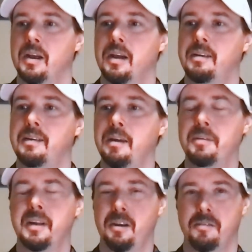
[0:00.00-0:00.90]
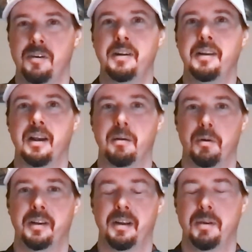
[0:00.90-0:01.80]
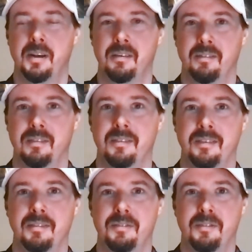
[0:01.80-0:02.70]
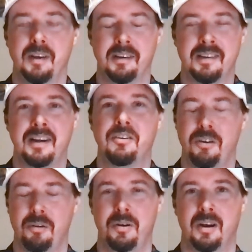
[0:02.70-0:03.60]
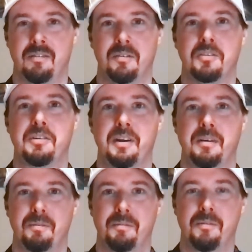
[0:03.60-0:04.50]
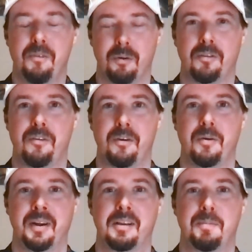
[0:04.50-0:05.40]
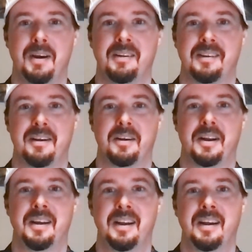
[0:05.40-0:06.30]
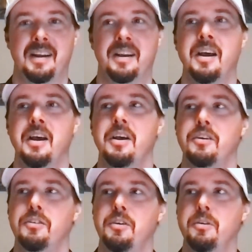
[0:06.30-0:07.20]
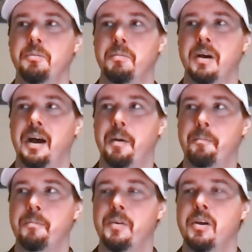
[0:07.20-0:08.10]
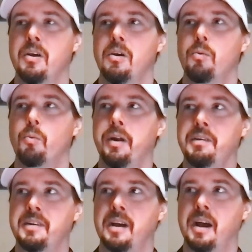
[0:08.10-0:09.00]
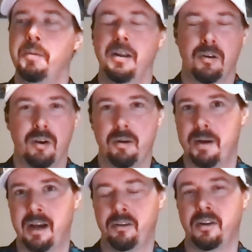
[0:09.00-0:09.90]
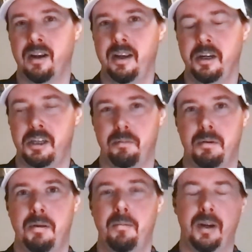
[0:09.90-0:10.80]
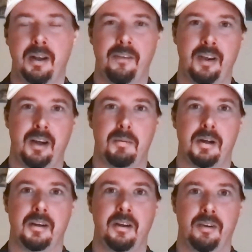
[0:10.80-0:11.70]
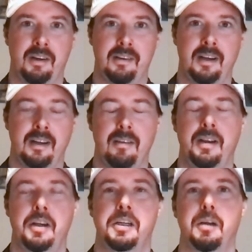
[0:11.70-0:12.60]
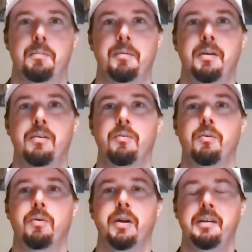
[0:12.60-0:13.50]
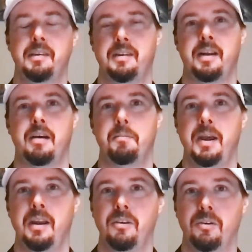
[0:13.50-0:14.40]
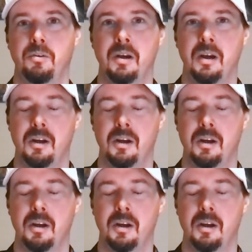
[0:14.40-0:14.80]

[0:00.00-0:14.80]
It seems like you're very deliberate. I mean, listening to you have obviously thought through and experienced a lot. And do you, what is going back to the leadership, and maybe we can think about, the executive leadership. I mean, what is it that have made you